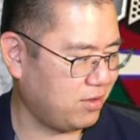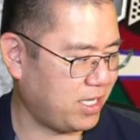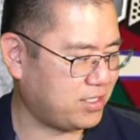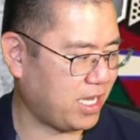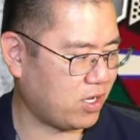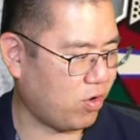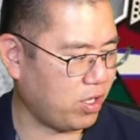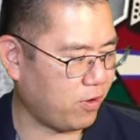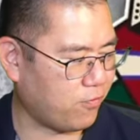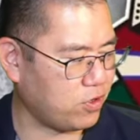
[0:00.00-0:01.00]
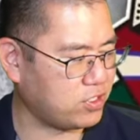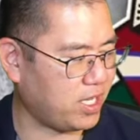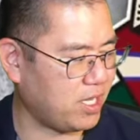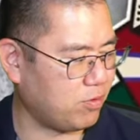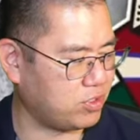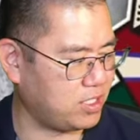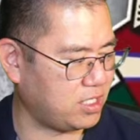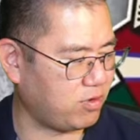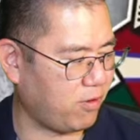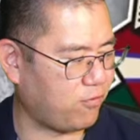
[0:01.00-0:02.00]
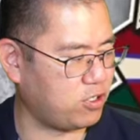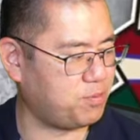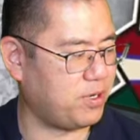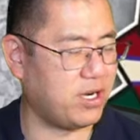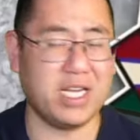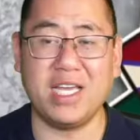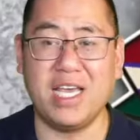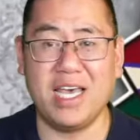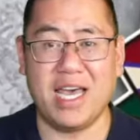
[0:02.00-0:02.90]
Let's get going. The first highlight we'll see is from the first period,